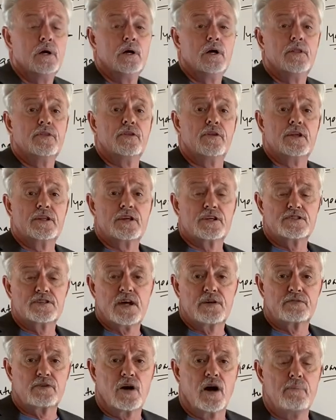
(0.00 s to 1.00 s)
That it doesn't
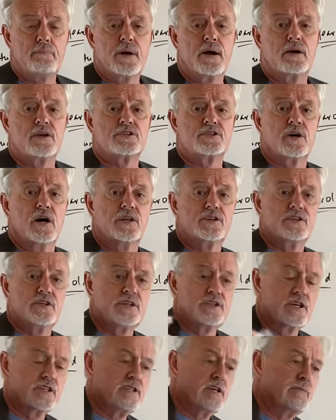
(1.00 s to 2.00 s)
have gut parasites, it
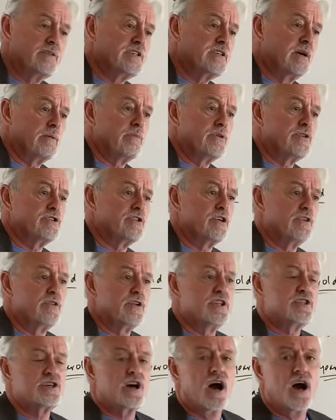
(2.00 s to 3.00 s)
doesn't have a temperature, that
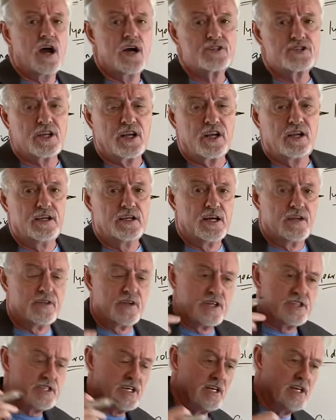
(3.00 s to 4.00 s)
its eyes are clear, that
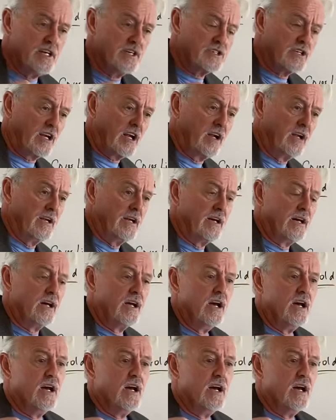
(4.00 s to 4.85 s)
its ears are clear,